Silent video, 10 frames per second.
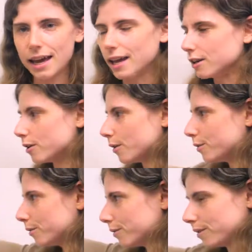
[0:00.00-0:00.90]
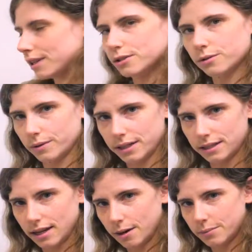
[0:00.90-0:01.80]
and go through these 3
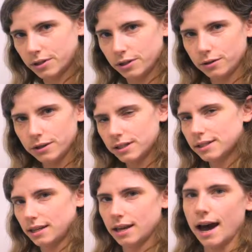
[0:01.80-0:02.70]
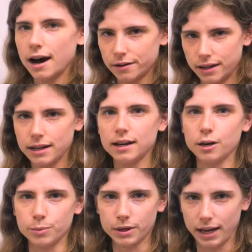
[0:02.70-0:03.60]
steps so you can see how they can
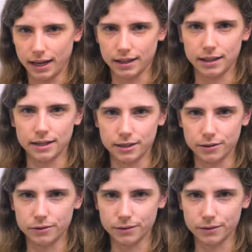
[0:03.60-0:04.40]
help you to analyze those